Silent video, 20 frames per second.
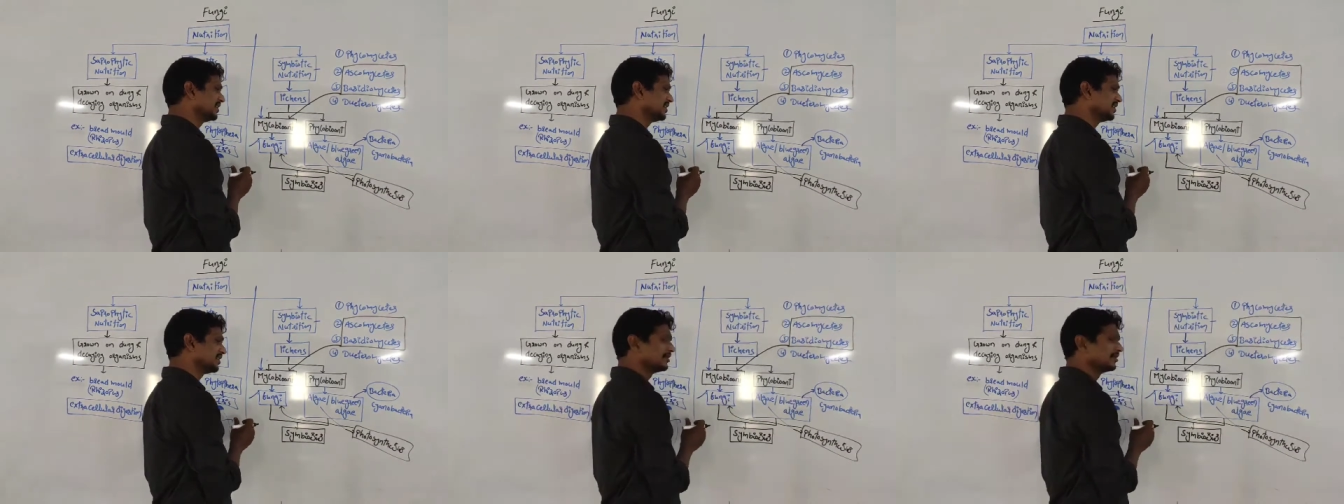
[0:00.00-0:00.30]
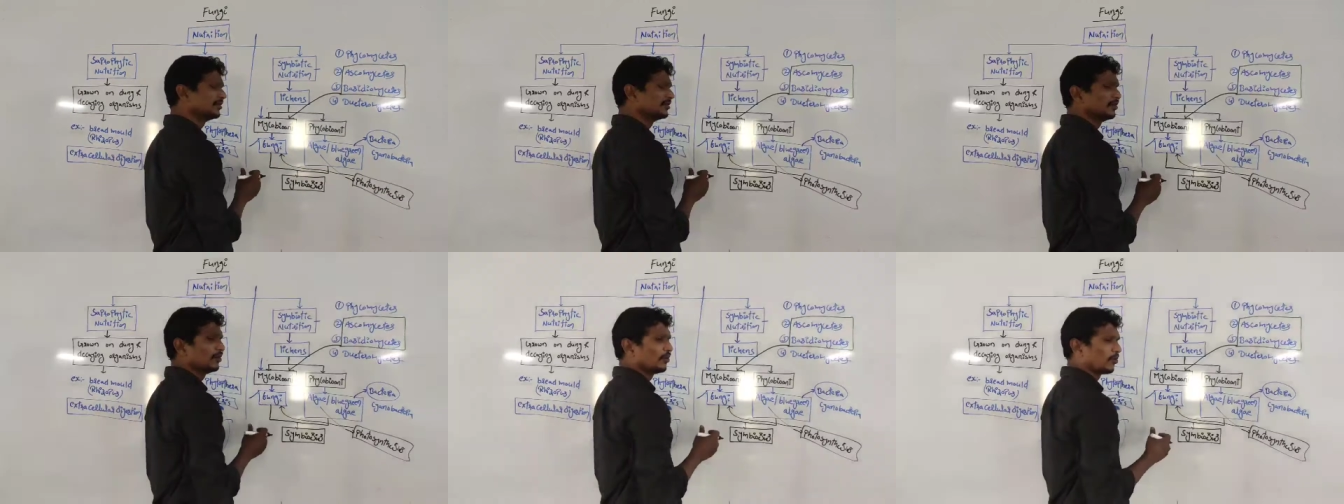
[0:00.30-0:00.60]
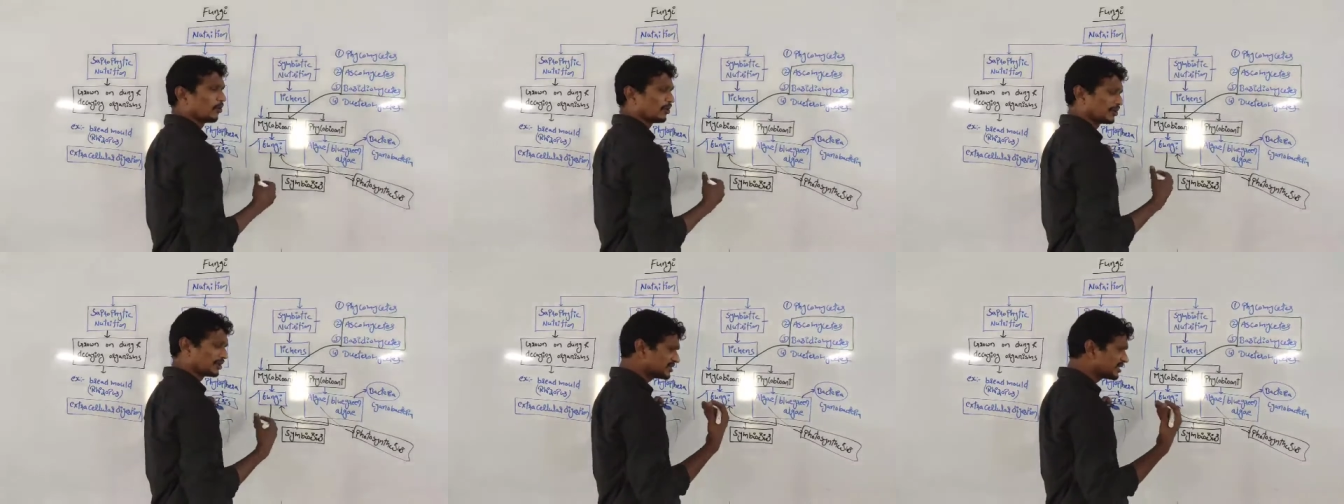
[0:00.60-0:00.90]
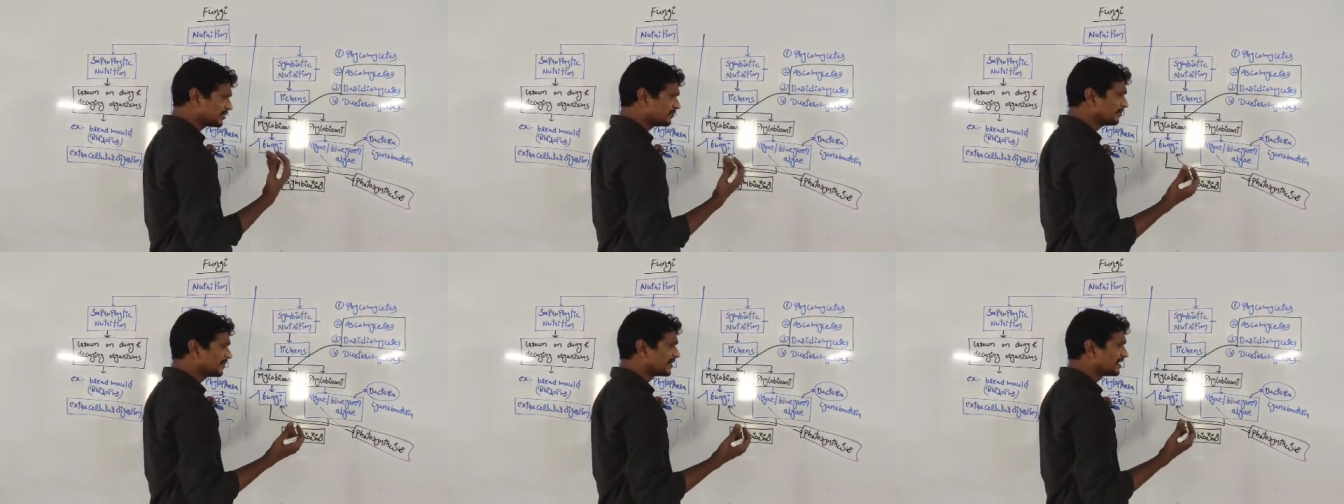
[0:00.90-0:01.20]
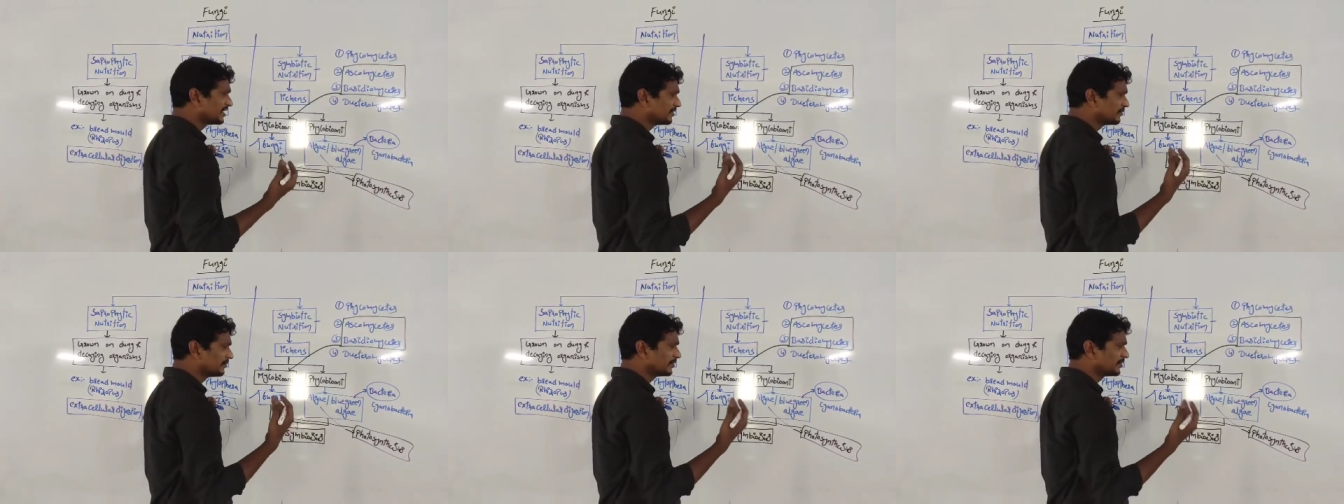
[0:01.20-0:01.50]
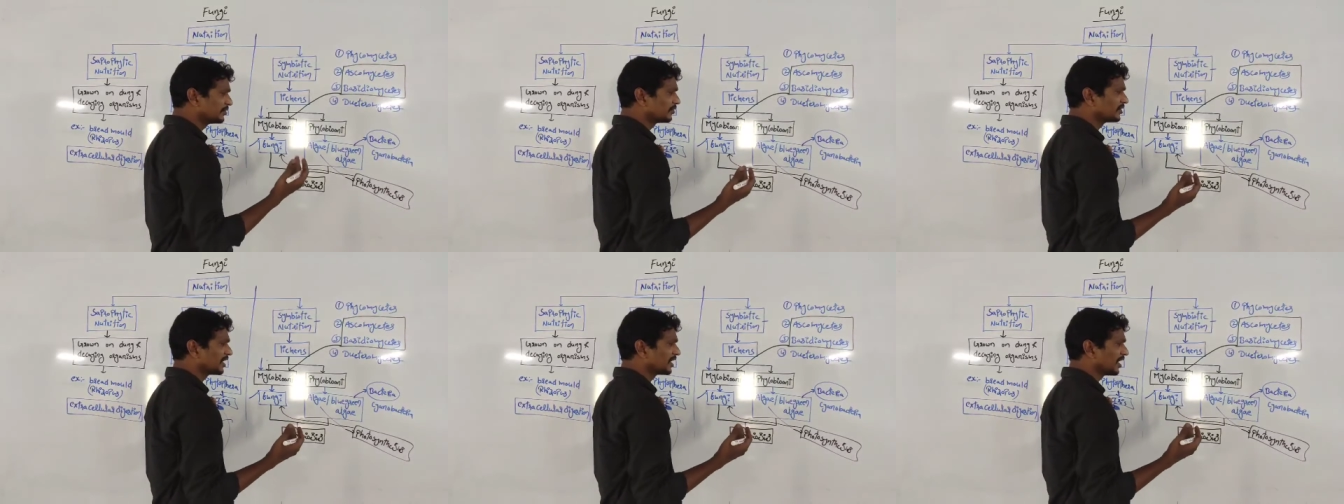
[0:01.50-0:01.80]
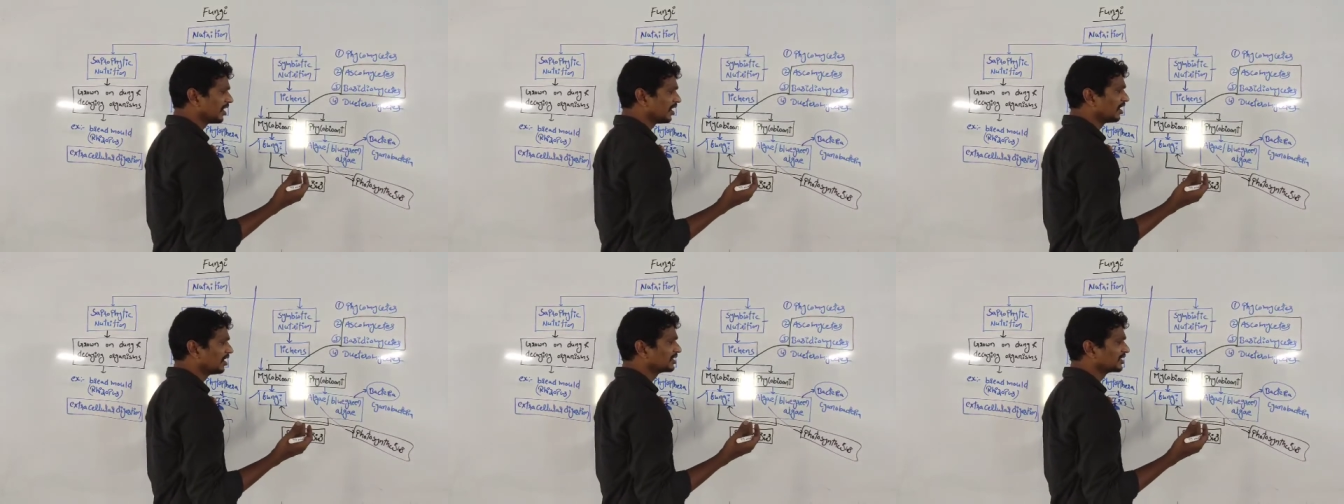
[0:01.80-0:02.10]
Then, what is the benefit to
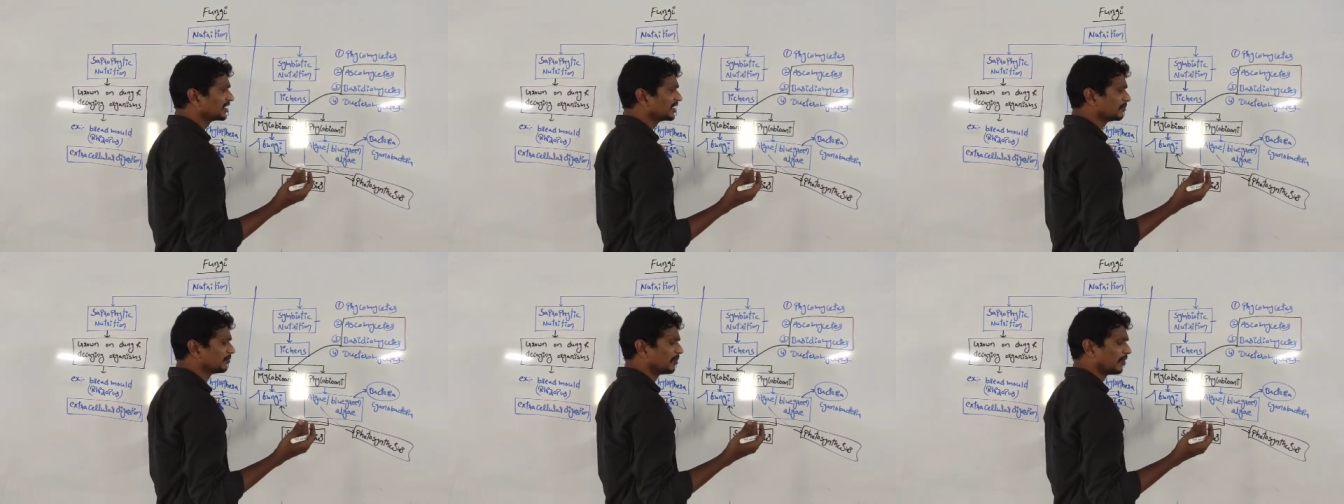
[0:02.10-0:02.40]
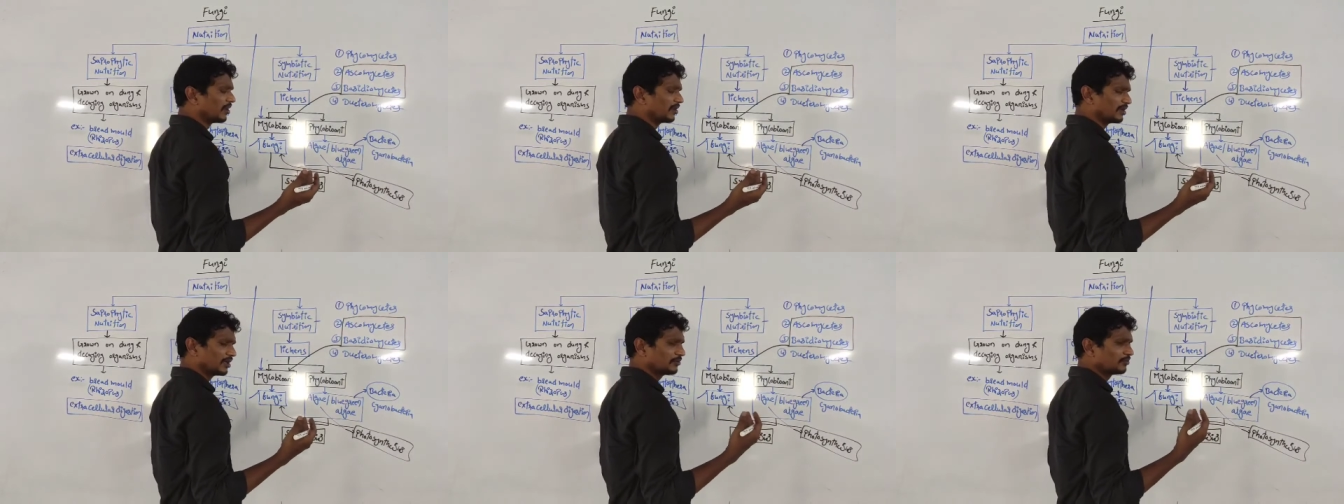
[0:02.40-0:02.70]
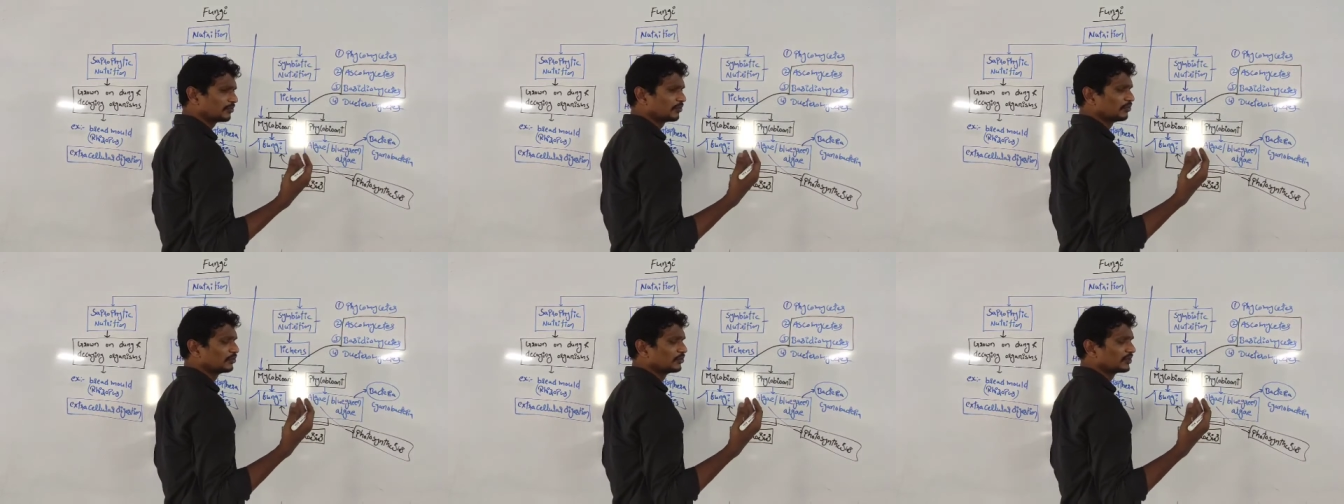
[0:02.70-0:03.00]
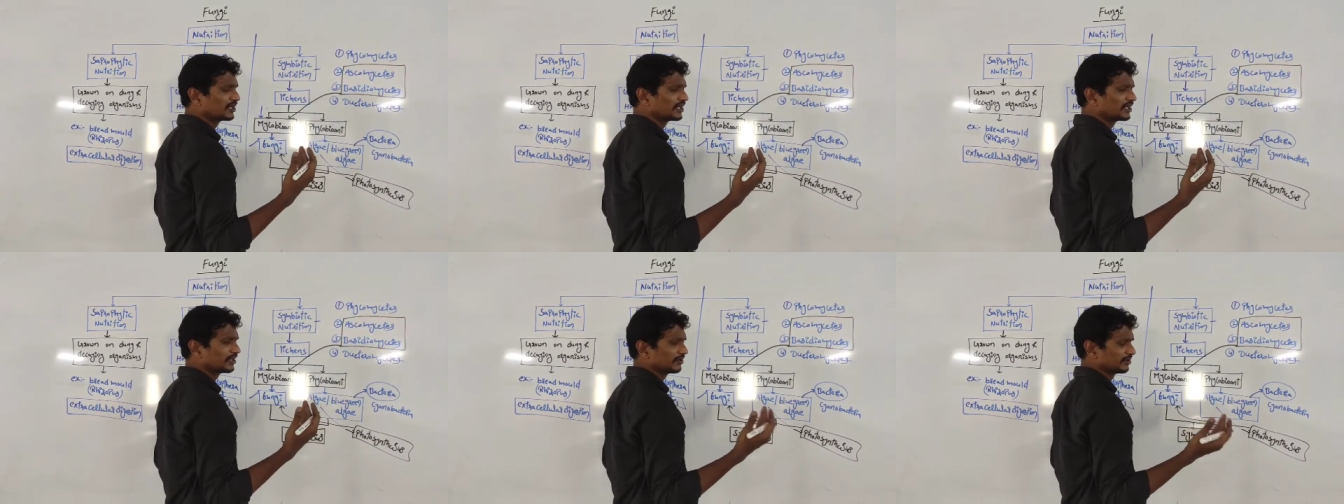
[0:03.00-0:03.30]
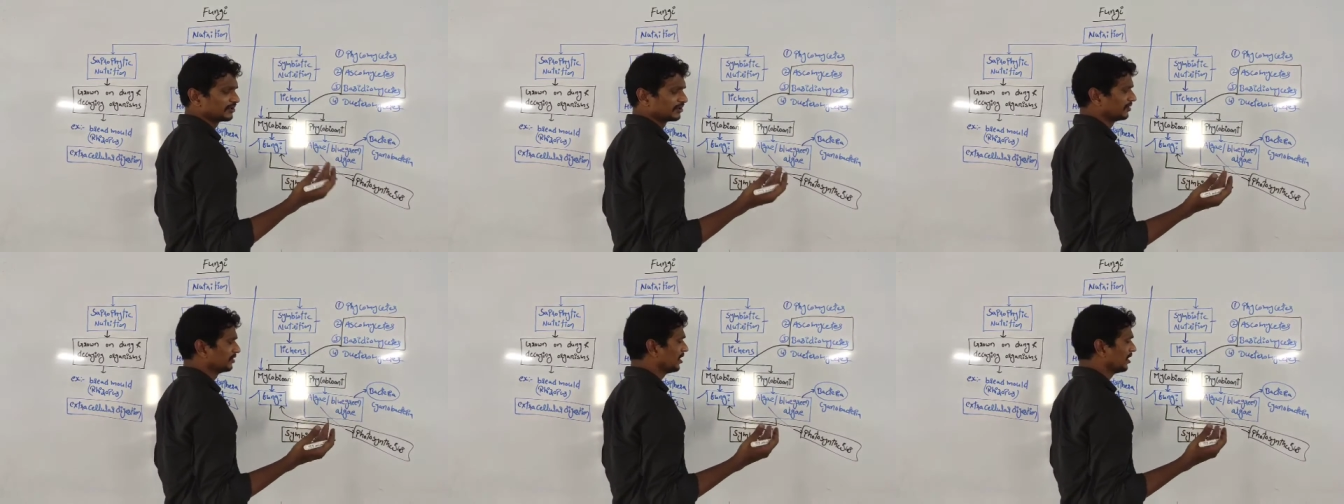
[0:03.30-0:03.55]
the algae part or blue-green